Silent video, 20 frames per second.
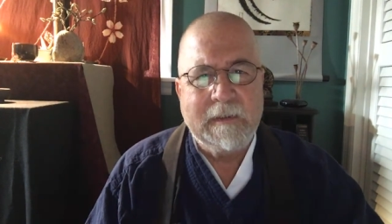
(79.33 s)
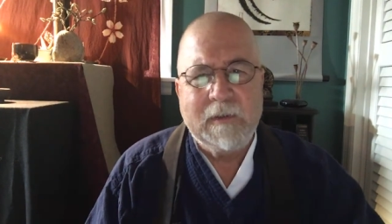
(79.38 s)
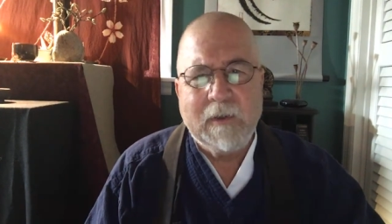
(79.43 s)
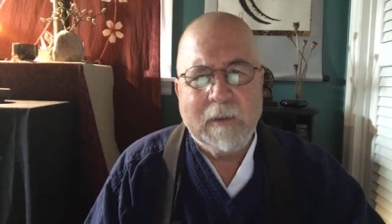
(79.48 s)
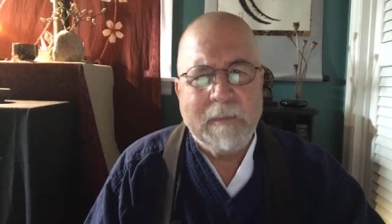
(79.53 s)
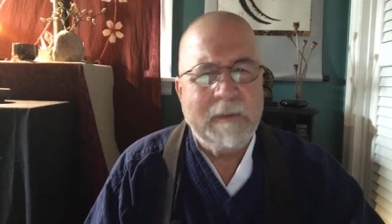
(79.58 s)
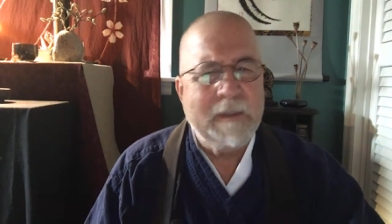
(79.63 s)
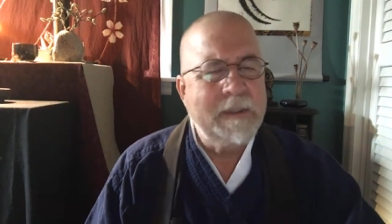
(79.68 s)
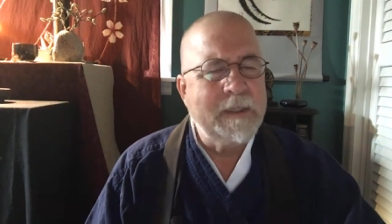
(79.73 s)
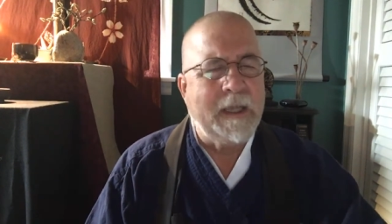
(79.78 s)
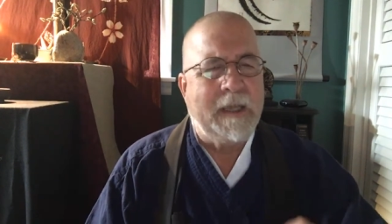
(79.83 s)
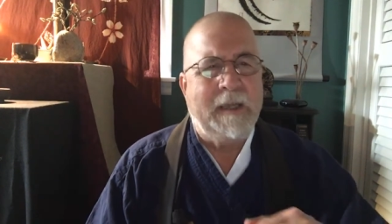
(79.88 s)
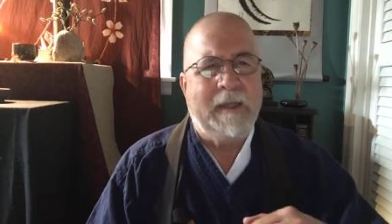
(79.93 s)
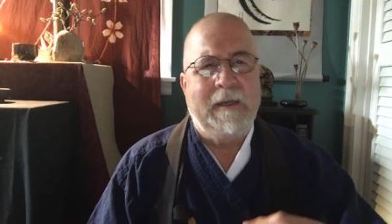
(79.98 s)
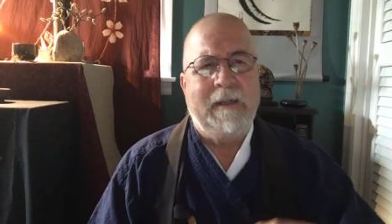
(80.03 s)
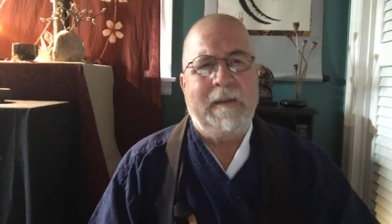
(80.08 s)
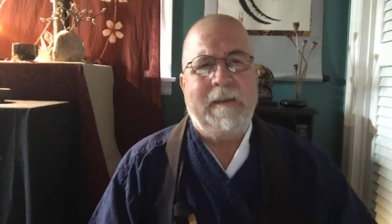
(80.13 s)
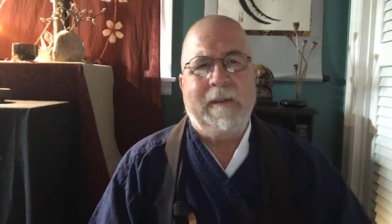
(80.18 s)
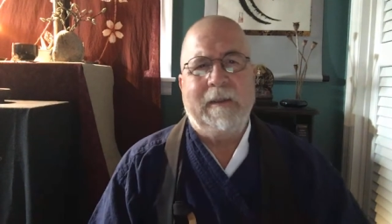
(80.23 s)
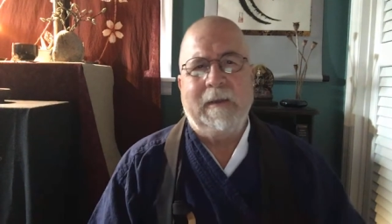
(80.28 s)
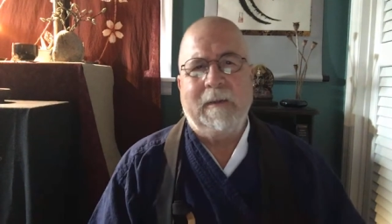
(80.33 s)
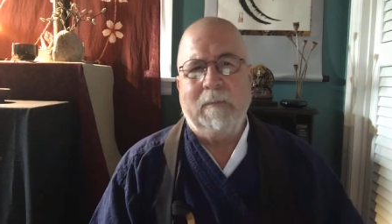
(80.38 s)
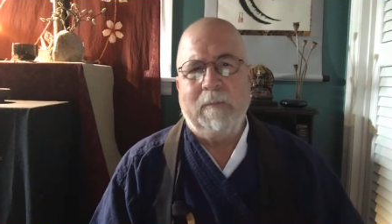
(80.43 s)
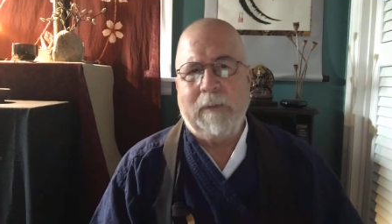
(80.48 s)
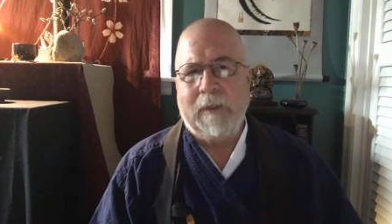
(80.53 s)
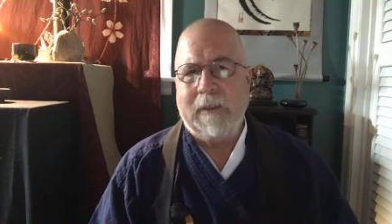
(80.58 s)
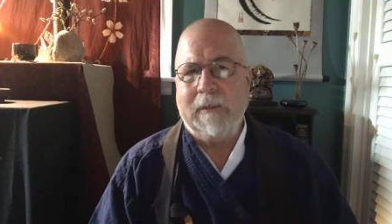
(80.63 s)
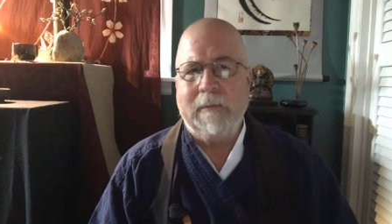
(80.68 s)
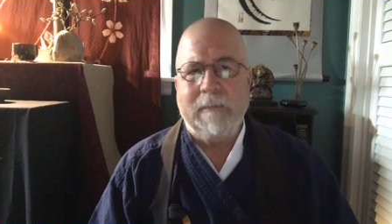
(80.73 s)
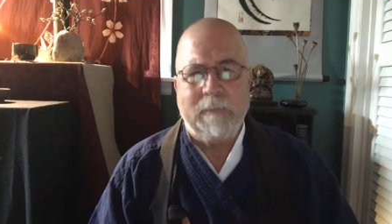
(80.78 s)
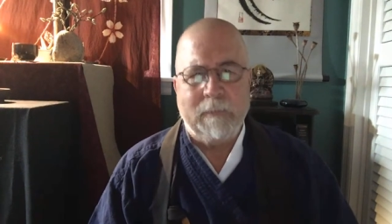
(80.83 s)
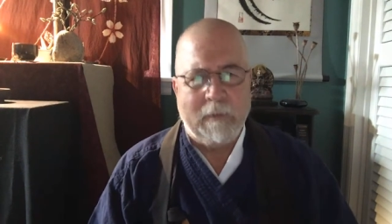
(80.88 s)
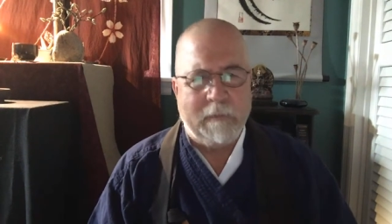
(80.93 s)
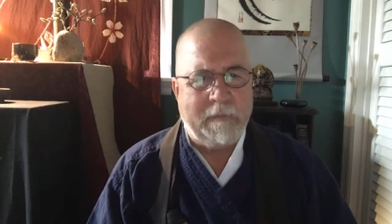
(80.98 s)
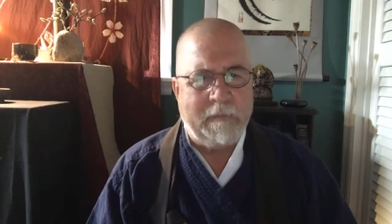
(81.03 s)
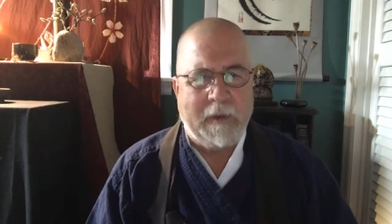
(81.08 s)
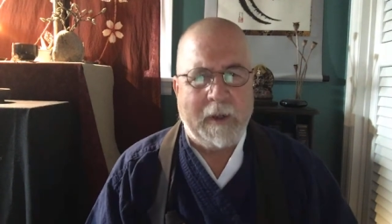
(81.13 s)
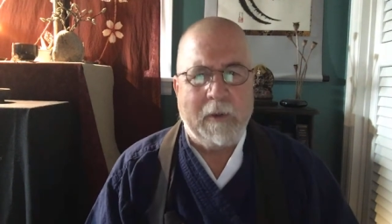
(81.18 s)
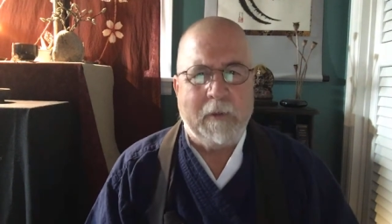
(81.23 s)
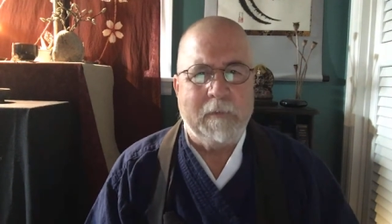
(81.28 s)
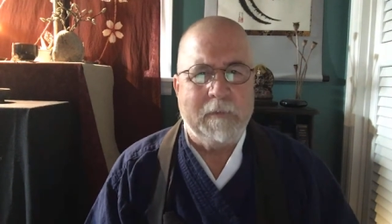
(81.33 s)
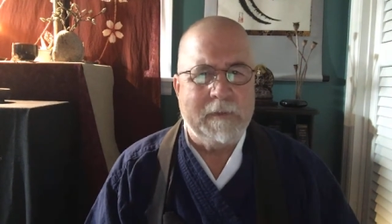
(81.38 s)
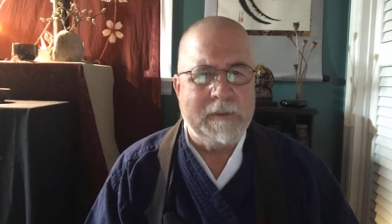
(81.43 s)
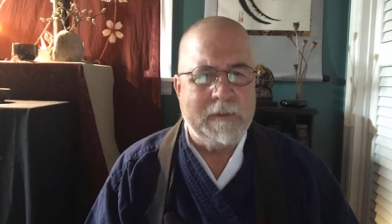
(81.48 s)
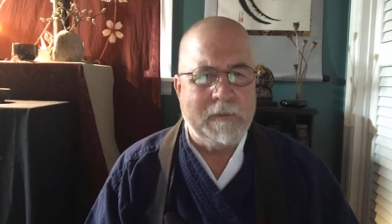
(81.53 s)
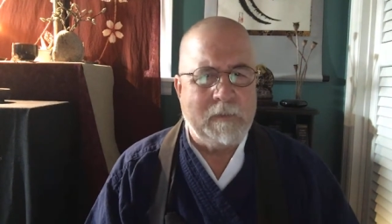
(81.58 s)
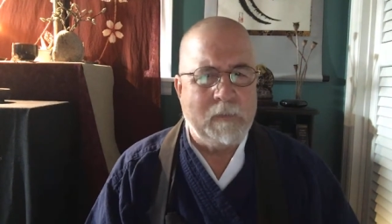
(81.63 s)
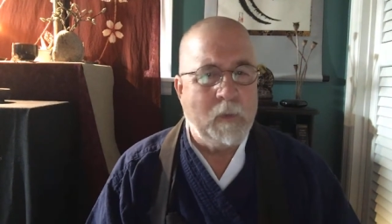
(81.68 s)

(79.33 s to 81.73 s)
Dharma is anything but profound